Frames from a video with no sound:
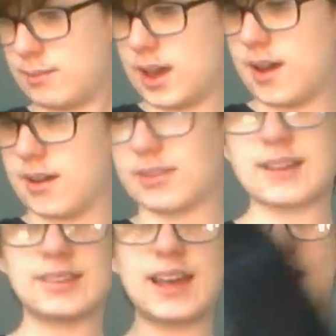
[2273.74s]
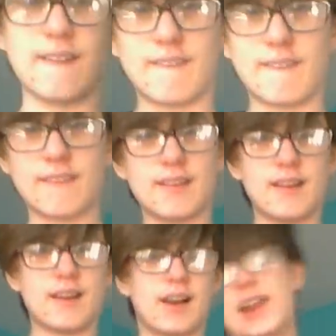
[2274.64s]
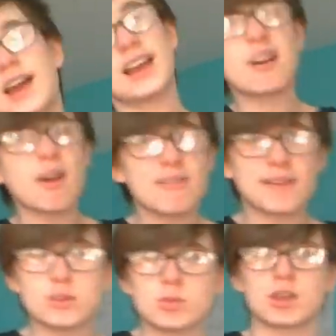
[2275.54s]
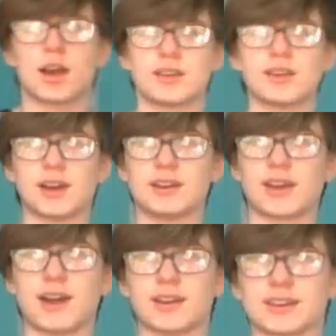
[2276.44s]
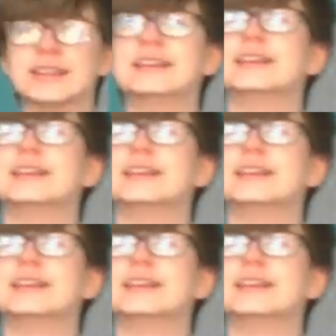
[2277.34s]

we go, that's it. I like how I finished with yada yada yada.